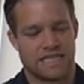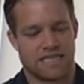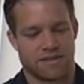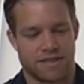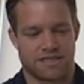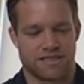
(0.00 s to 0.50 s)

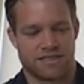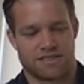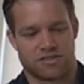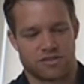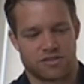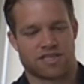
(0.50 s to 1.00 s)
It makes it easy
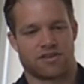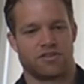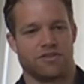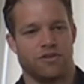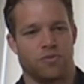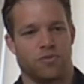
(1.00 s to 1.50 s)
to discover
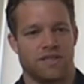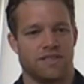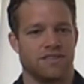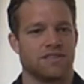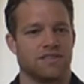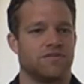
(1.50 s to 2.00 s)
new
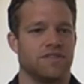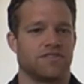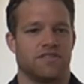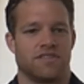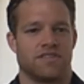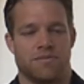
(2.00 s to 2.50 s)
ones,
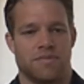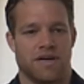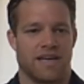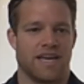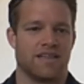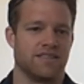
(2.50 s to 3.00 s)
filter them
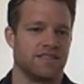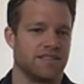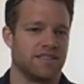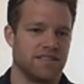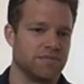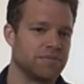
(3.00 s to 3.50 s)
by
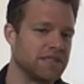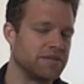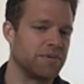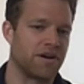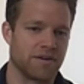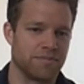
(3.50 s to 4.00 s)
entity, by
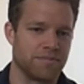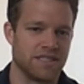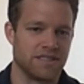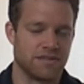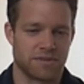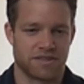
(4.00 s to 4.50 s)

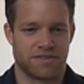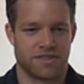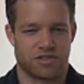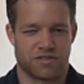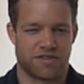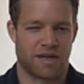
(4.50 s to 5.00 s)
department, by
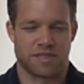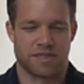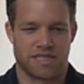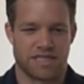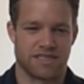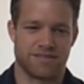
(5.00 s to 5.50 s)
feature
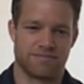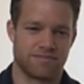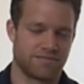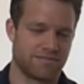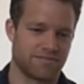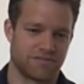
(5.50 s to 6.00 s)
family,
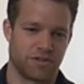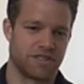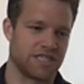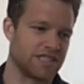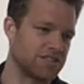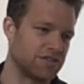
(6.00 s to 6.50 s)
full
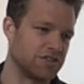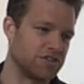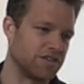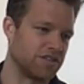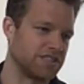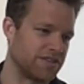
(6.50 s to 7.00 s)
text search, and
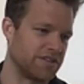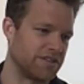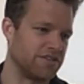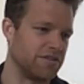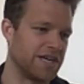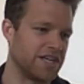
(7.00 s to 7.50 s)
all the stuff that
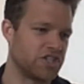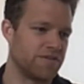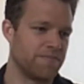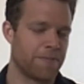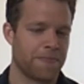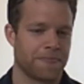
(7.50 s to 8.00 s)
you'd
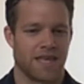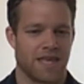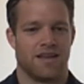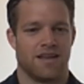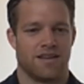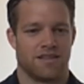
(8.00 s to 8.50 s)
imagine.
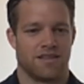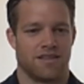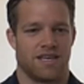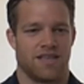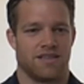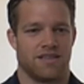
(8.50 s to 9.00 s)

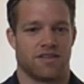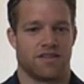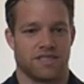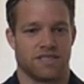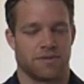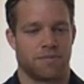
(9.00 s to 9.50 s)
Then there
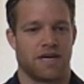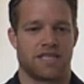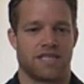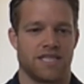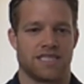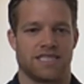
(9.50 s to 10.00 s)
is a
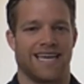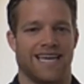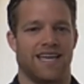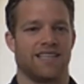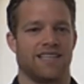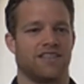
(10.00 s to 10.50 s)
Python S D
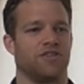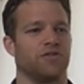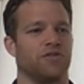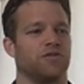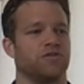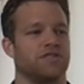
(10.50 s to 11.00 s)
K that you
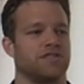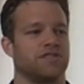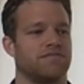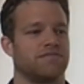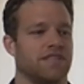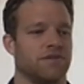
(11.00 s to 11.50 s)
use
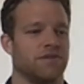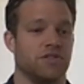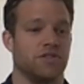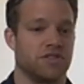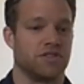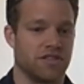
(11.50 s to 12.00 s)
that you would
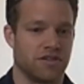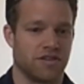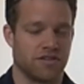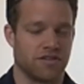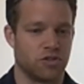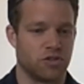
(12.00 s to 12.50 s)
use in
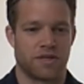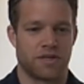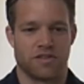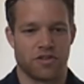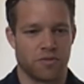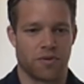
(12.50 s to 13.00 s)
your Jupyter
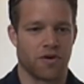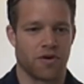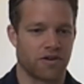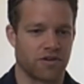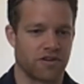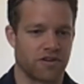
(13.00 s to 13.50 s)
notebook
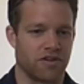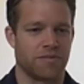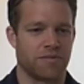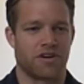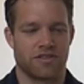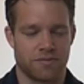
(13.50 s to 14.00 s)
or your E M
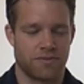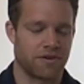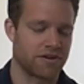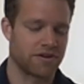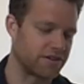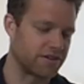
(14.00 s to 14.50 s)
R
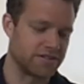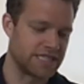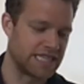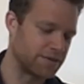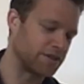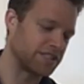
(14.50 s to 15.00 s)
notebook or
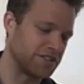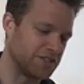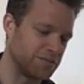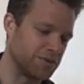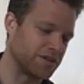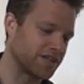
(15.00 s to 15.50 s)
your Databricks
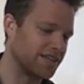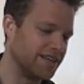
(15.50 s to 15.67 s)
notebook